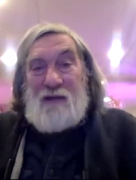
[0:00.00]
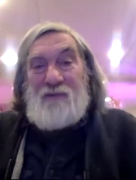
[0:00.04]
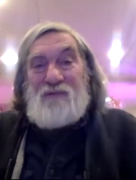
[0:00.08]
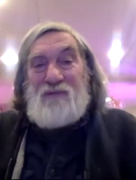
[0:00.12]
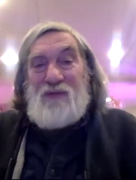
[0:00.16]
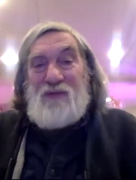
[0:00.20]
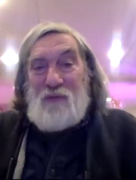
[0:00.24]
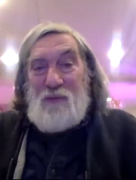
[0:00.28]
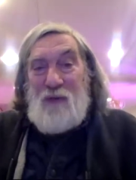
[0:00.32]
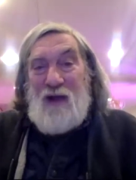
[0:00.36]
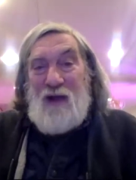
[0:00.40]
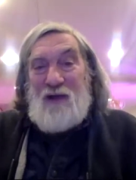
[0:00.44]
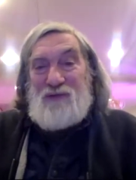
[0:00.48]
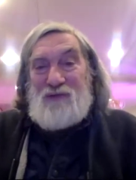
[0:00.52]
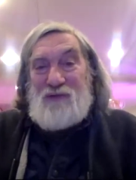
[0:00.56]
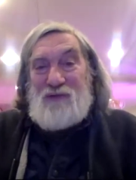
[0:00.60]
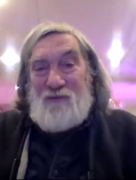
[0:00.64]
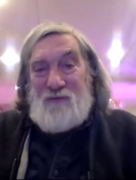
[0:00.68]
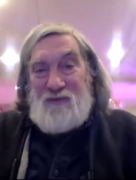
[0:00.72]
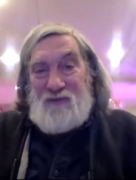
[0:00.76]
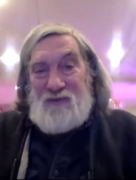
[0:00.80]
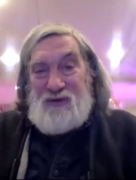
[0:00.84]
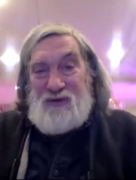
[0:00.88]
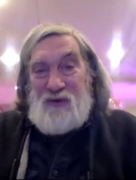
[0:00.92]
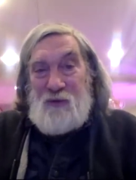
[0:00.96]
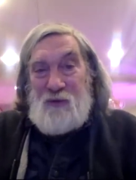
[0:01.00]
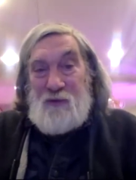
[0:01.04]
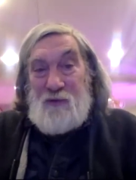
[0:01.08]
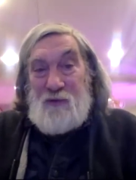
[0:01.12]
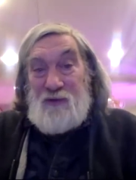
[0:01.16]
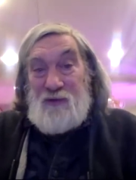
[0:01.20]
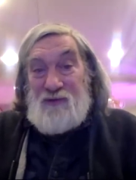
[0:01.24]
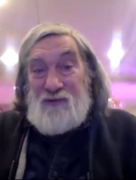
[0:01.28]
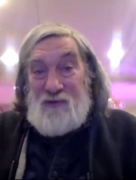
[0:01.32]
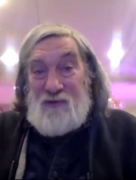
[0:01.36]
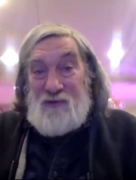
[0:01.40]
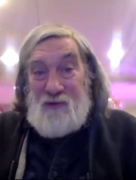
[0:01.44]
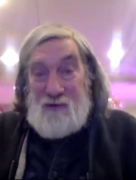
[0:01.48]
and leave the rest of
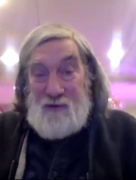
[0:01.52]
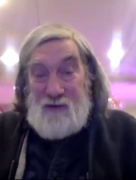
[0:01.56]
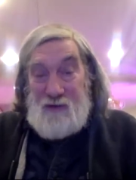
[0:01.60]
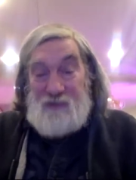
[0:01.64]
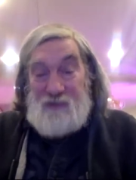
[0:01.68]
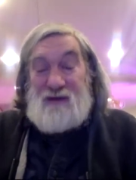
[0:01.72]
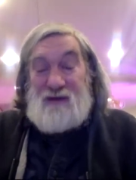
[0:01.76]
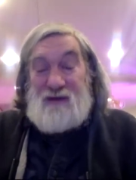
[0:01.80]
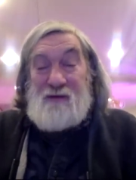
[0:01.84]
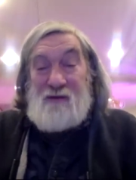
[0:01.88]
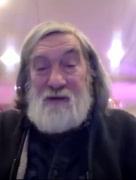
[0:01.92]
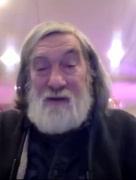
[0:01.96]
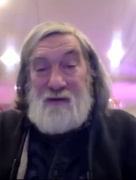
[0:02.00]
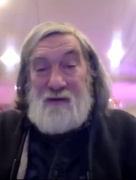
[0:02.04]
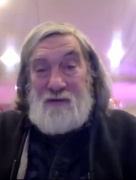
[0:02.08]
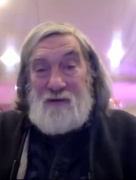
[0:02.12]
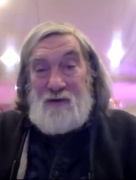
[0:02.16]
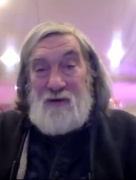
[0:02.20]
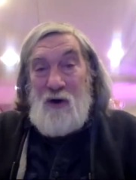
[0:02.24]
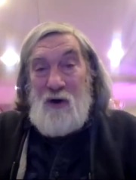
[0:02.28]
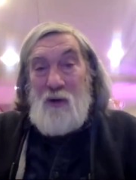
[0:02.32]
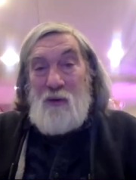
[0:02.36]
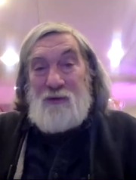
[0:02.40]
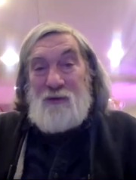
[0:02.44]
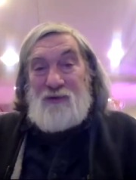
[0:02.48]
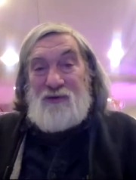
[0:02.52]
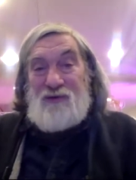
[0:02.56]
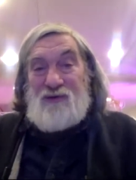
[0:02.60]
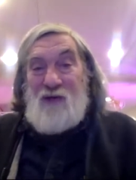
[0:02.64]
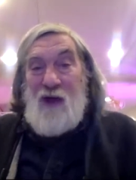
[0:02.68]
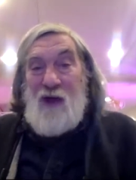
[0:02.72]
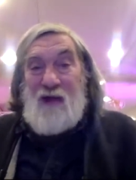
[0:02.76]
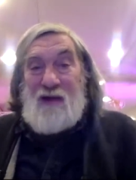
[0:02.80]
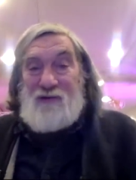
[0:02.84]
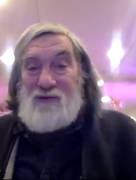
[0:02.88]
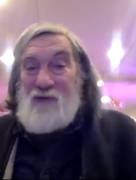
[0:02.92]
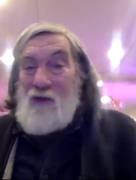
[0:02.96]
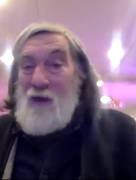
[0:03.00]
the tubers to continue to
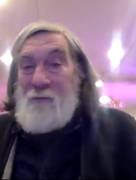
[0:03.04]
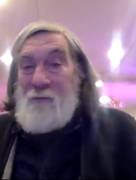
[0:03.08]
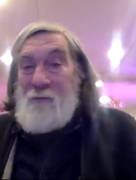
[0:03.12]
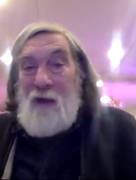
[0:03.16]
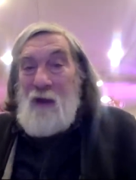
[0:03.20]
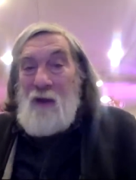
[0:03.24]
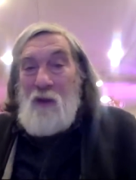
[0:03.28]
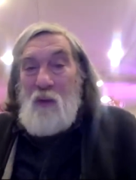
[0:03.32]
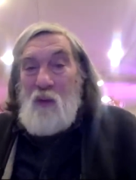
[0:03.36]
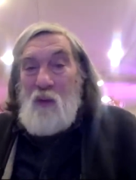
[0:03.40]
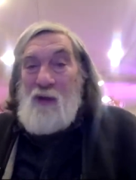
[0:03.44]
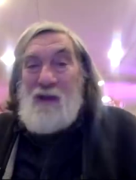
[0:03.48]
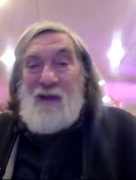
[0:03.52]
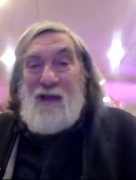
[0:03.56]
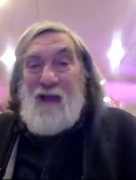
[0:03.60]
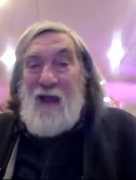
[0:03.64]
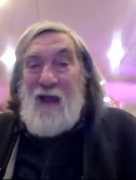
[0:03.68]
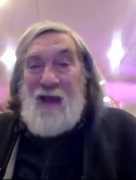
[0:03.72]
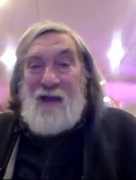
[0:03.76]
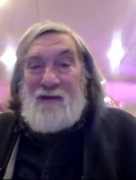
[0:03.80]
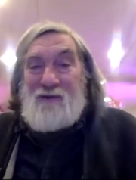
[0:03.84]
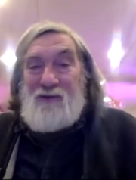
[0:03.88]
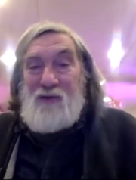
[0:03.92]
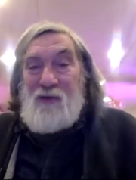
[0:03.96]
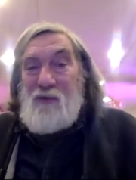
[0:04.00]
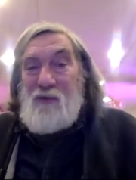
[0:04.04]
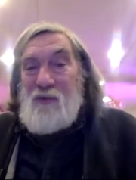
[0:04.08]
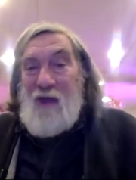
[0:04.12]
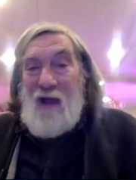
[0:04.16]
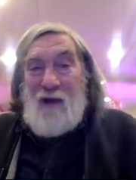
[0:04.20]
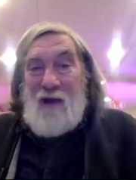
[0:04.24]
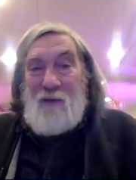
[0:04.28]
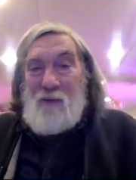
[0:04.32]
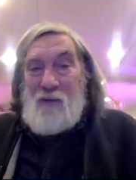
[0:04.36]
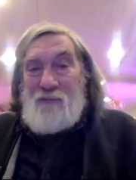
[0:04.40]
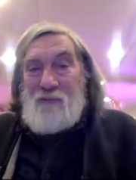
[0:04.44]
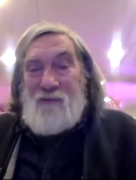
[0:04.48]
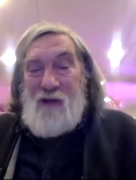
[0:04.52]
grow and size up we
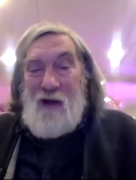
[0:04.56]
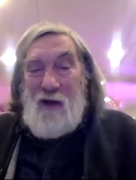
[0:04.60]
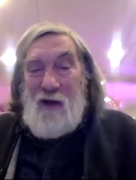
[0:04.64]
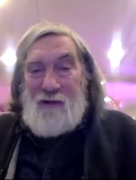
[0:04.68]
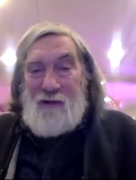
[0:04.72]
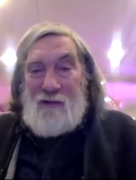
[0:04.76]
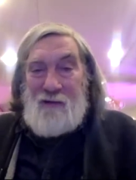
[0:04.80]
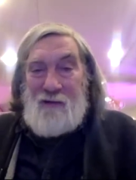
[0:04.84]
can't do that.